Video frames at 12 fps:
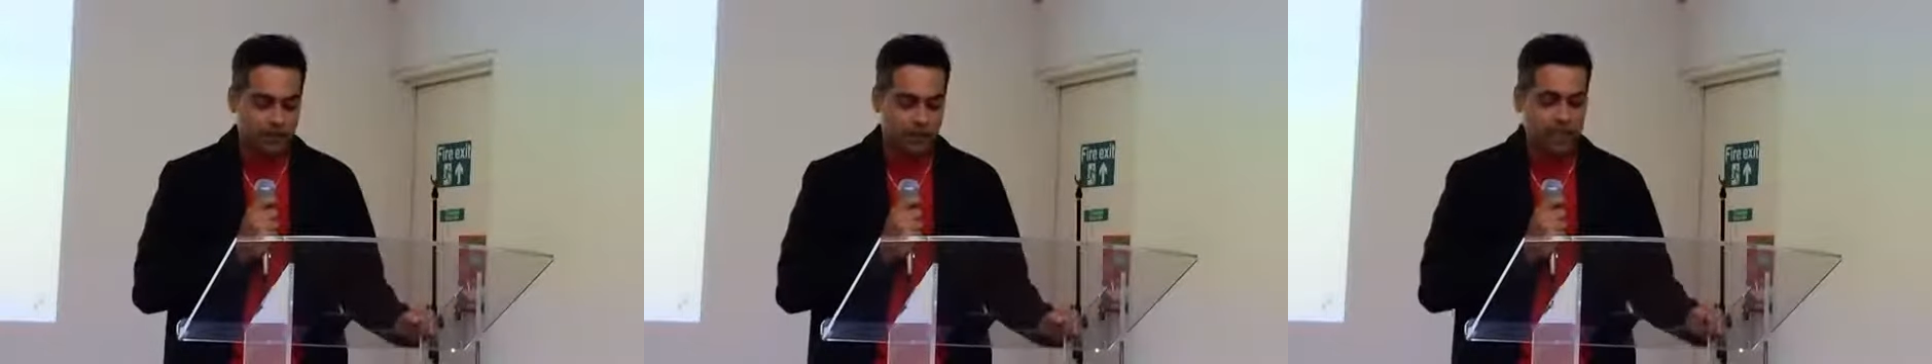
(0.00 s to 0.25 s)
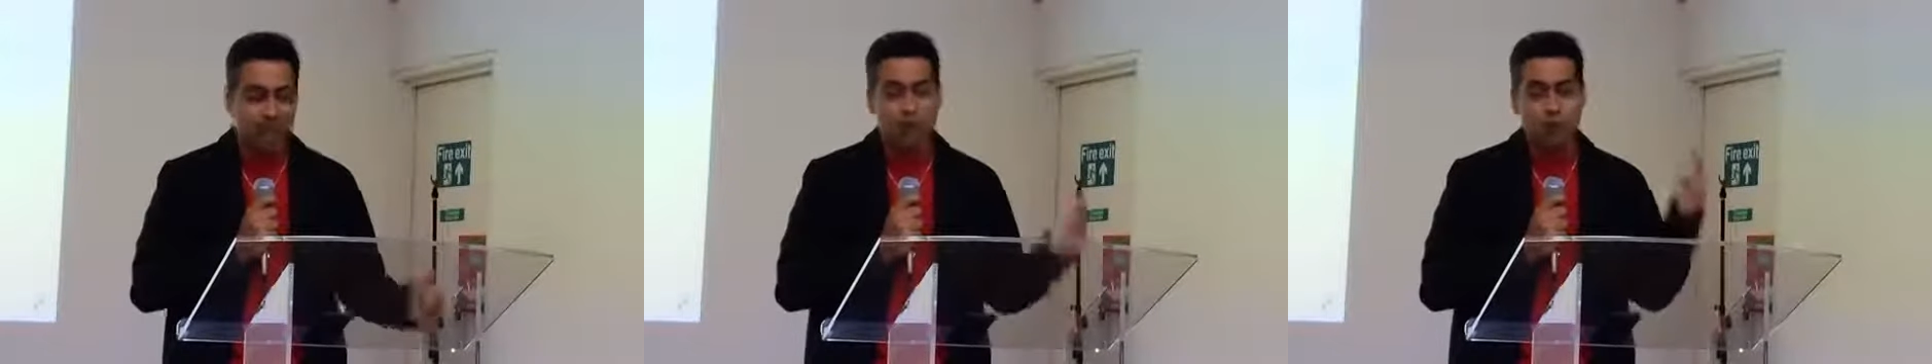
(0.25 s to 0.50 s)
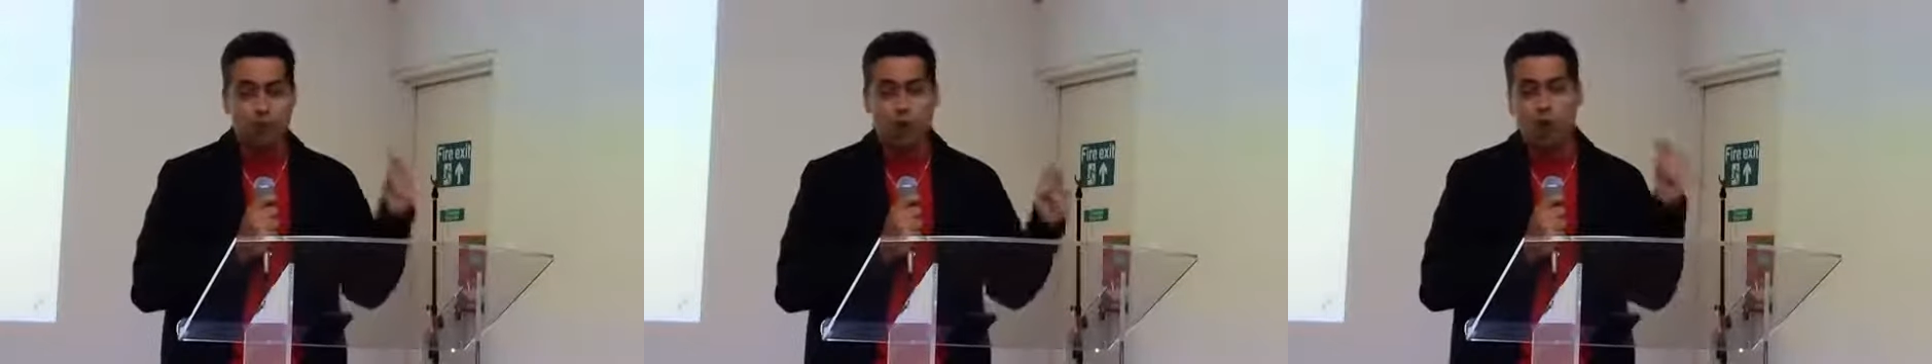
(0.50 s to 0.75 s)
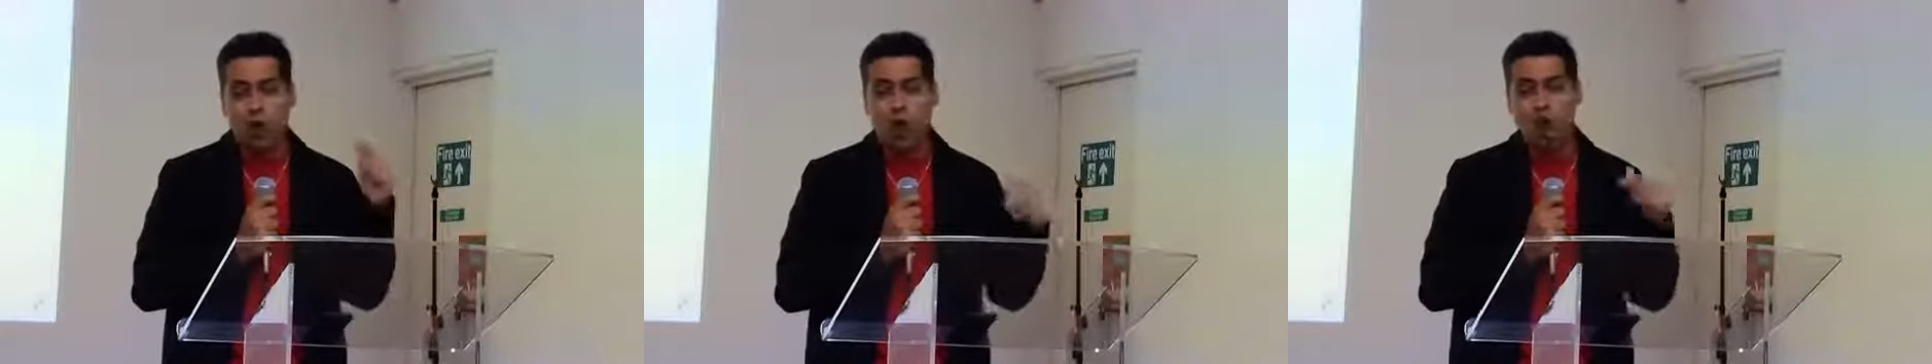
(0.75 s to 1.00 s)
And we
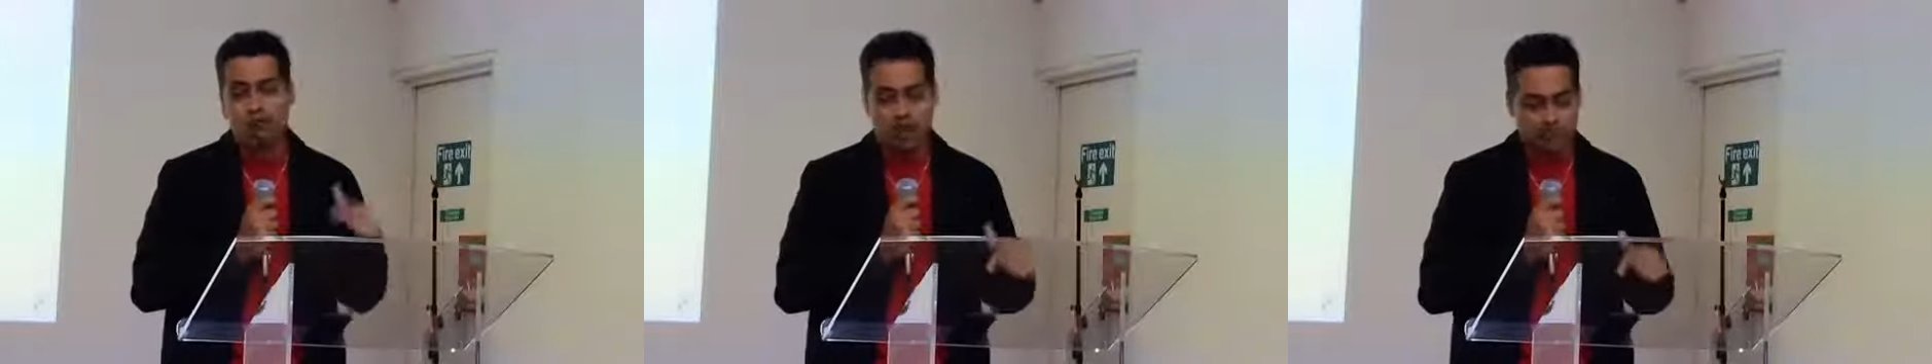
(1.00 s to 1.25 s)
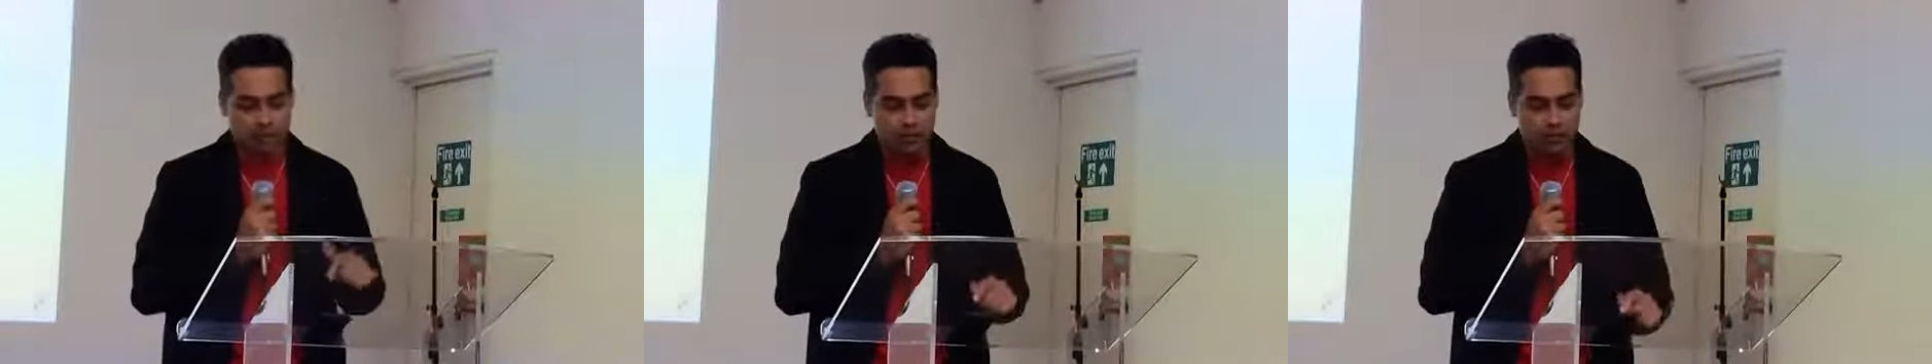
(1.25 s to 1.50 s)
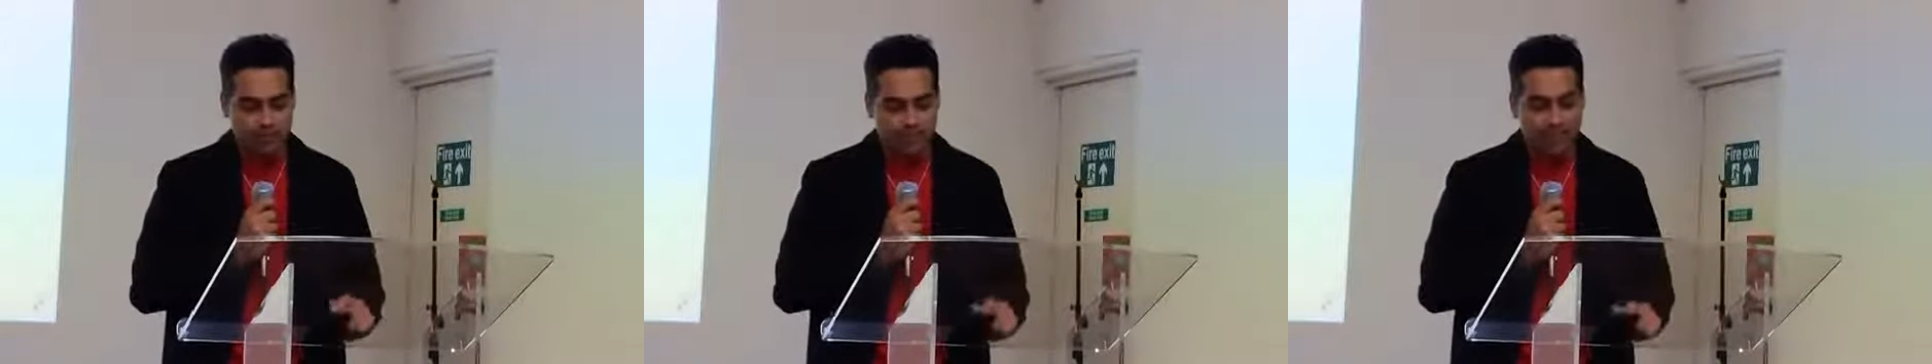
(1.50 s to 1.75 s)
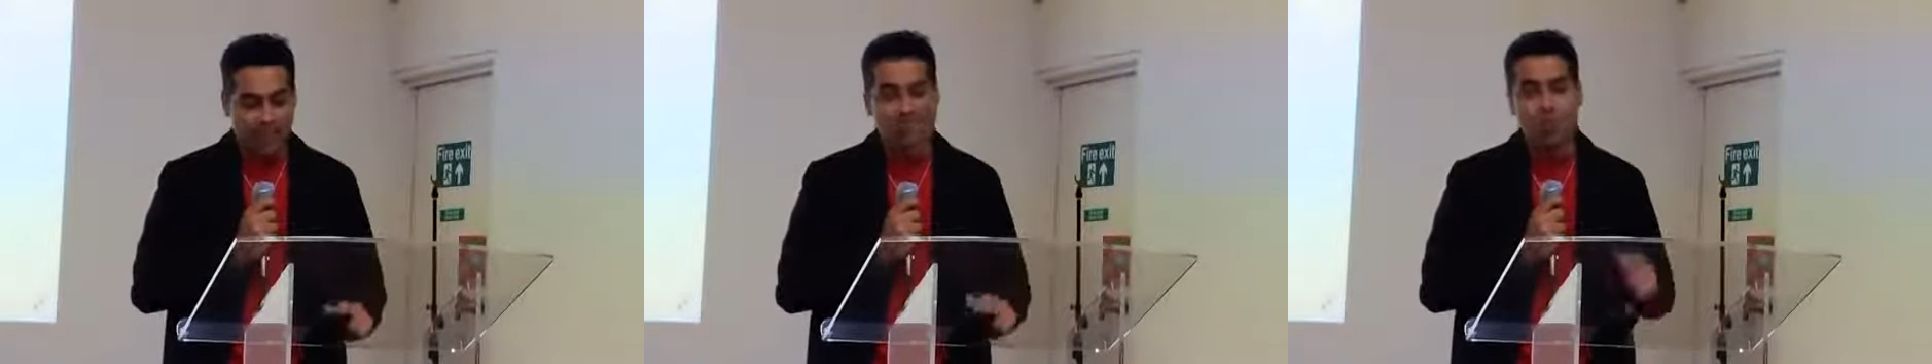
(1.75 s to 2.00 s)
won't stop
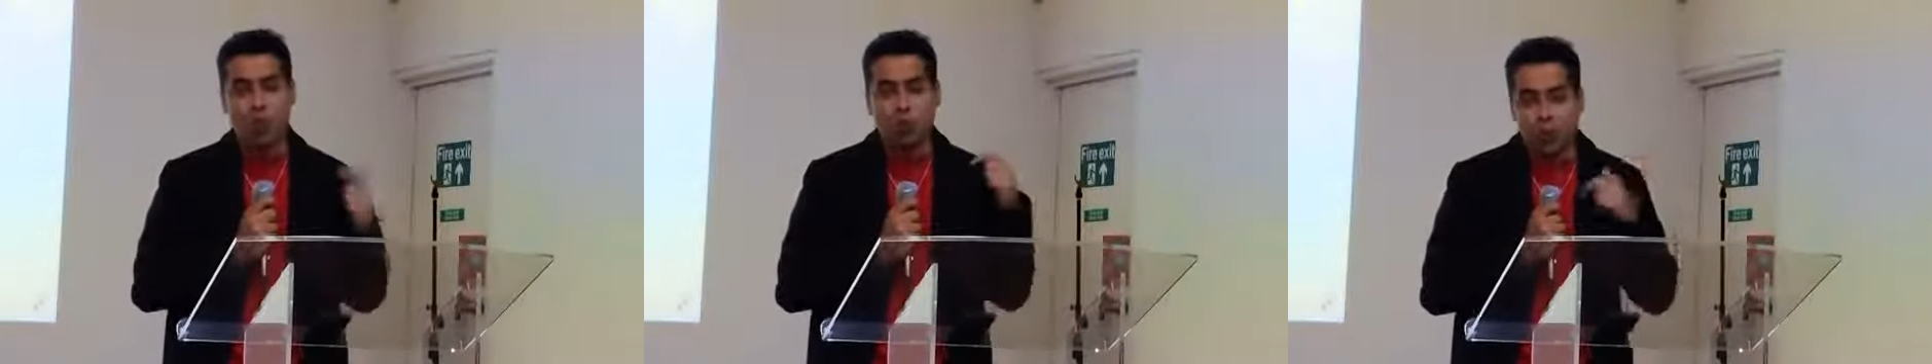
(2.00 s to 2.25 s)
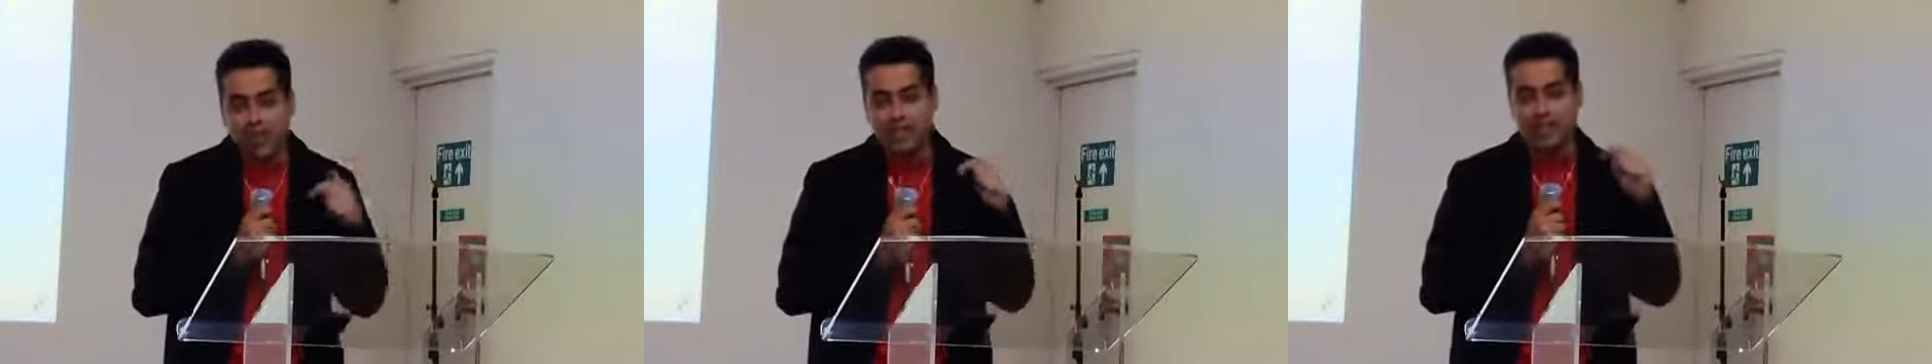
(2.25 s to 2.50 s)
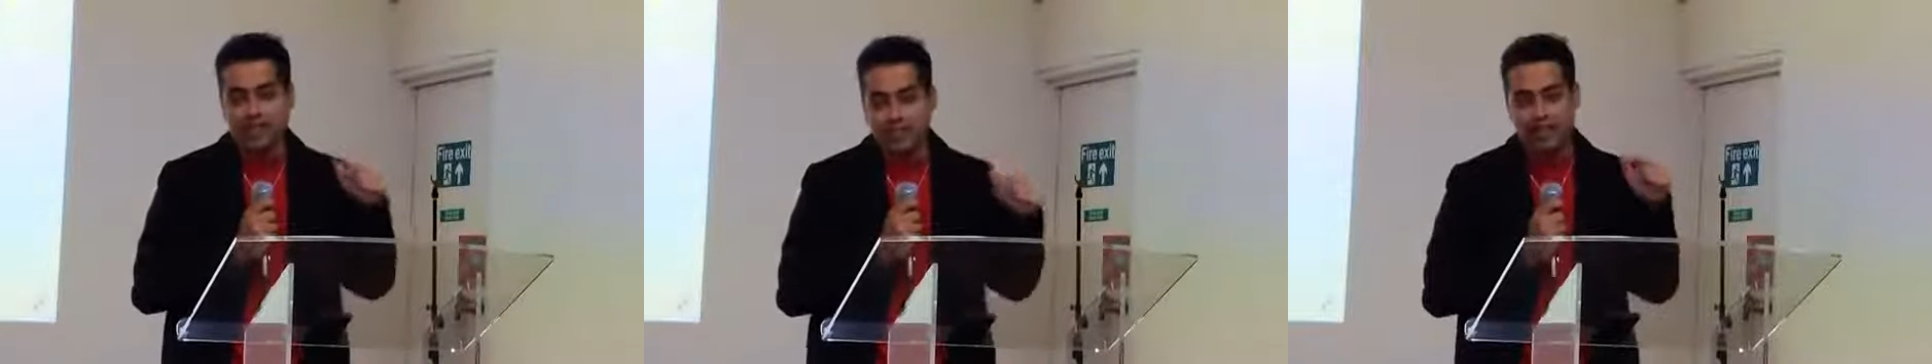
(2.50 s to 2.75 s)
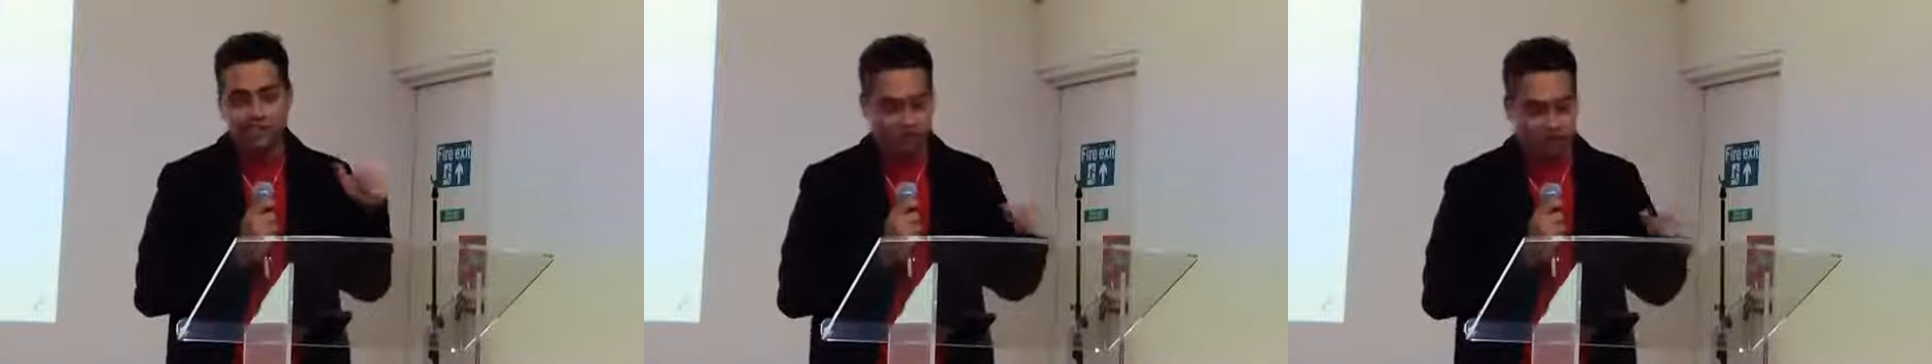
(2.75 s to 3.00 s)
until we kick
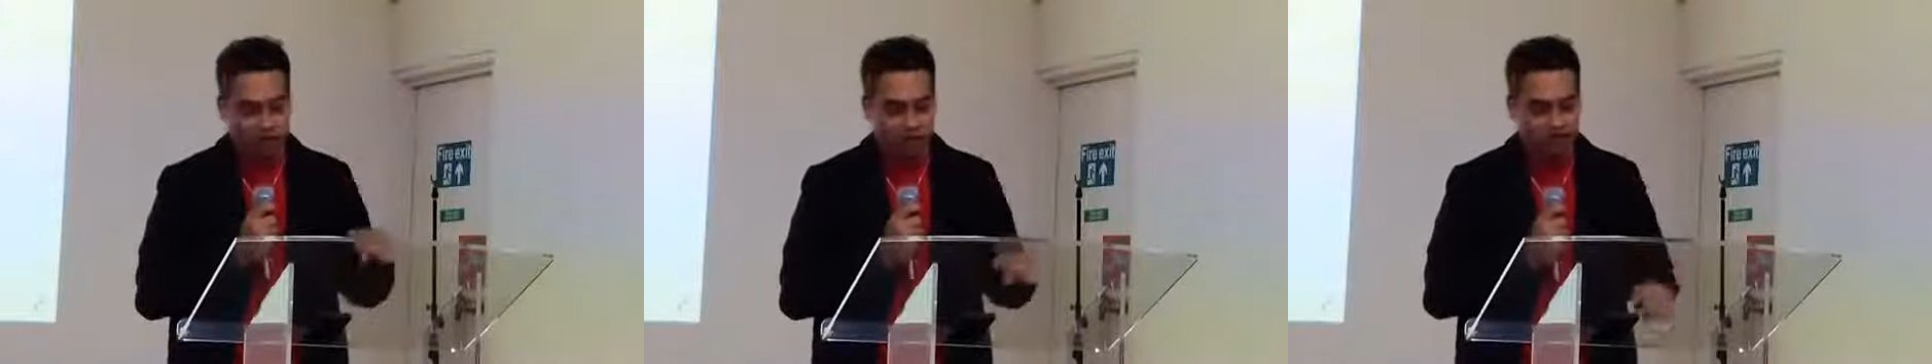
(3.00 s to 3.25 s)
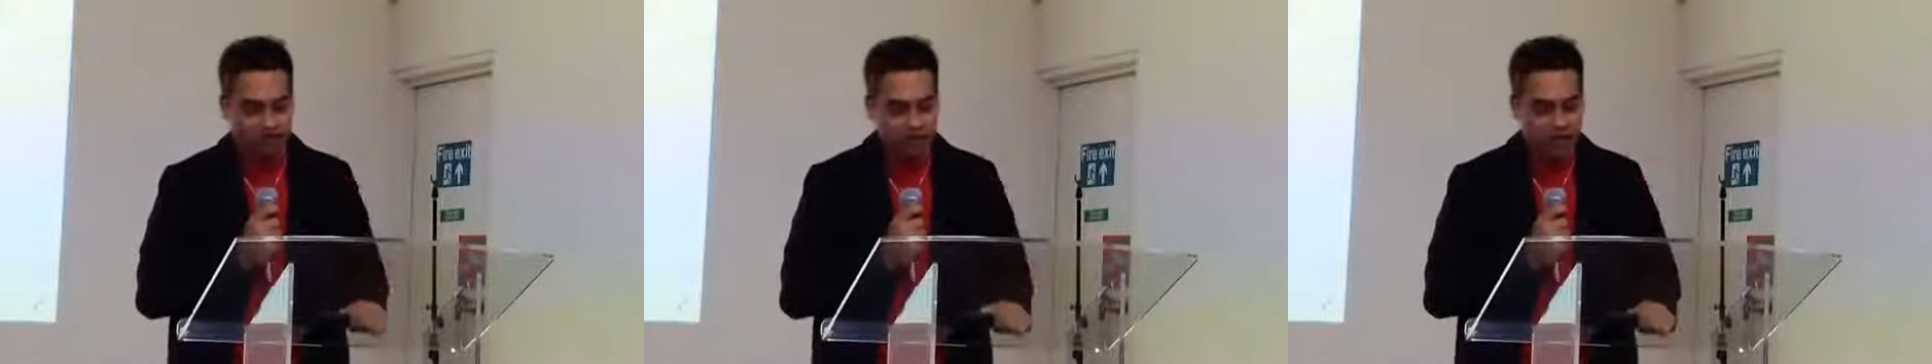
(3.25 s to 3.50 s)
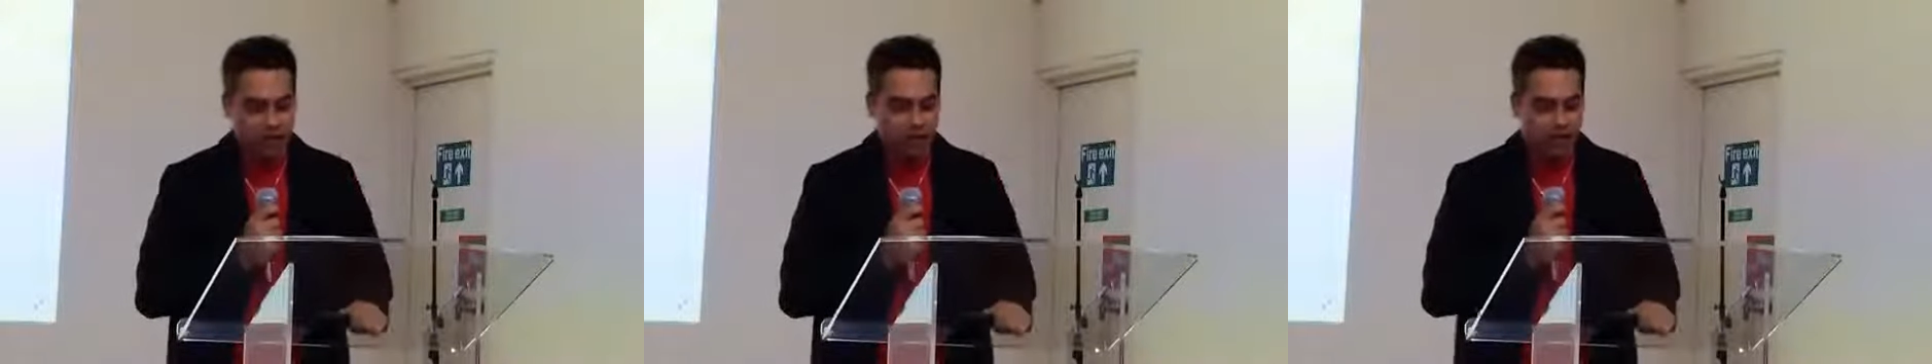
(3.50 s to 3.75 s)
the Tories out.